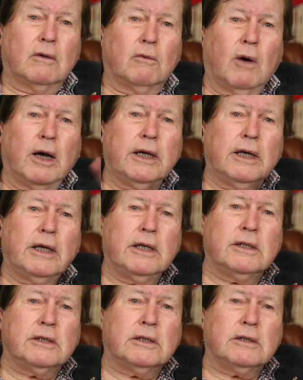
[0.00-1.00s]
Why
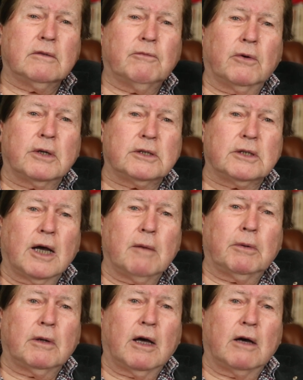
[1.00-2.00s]
is, for
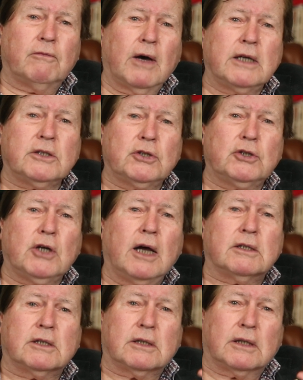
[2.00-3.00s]
example, a
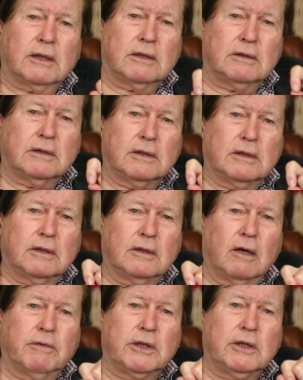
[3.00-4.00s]
vice-chancellor
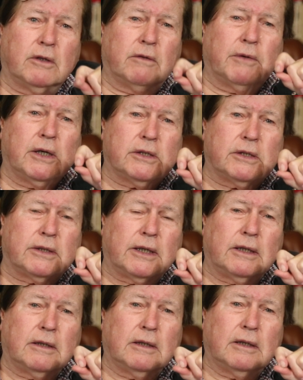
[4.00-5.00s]
of a
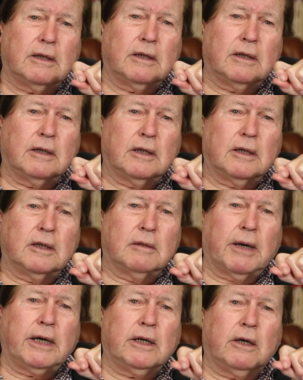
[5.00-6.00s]
university
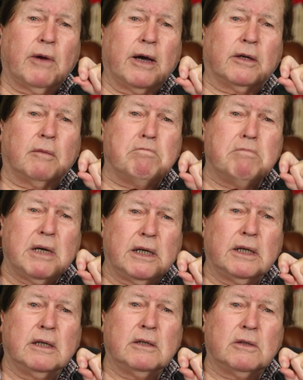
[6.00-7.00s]
paid around $1
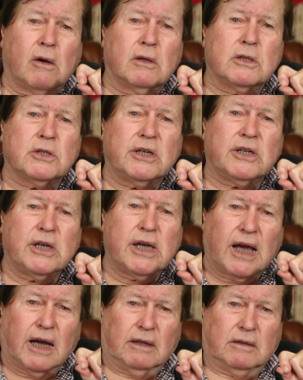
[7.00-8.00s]
million a
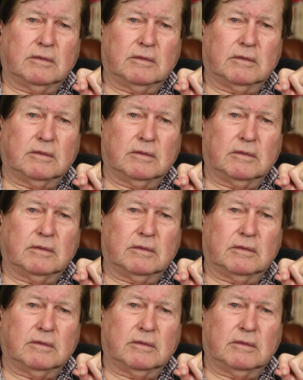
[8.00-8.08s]
year?